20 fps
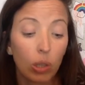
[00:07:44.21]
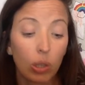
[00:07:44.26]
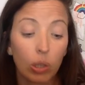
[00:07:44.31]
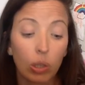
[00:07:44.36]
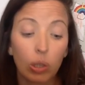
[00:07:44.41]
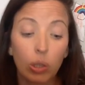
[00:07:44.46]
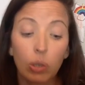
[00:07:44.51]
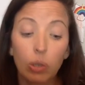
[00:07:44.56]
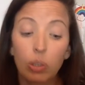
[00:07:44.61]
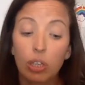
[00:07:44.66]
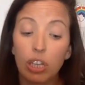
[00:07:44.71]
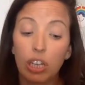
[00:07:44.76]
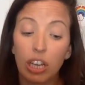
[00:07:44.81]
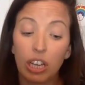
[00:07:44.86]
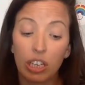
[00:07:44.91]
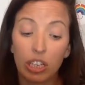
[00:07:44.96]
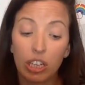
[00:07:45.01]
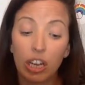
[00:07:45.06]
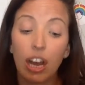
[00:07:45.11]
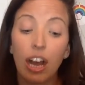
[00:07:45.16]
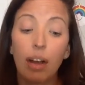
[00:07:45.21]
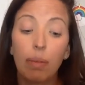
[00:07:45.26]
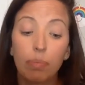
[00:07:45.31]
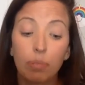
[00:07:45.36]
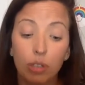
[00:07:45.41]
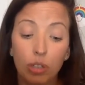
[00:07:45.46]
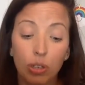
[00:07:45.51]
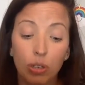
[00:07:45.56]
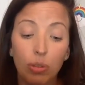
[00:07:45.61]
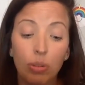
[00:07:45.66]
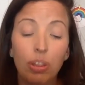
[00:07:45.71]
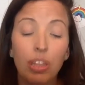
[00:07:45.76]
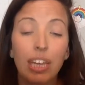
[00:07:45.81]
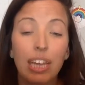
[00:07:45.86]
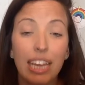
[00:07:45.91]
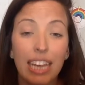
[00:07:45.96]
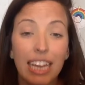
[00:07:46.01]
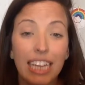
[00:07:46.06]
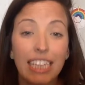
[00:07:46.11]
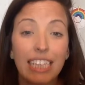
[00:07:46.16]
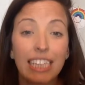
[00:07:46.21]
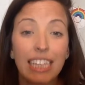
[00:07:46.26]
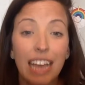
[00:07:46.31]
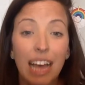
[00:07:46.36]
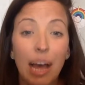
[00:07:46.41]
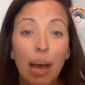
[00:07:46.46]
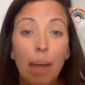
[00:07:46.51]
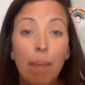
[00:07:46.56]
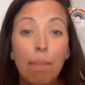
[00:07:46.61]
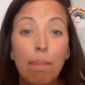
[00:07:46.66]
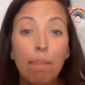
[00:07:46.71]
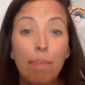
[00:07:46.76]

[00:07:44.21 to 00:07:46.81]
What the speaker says: Losing a top tooth is the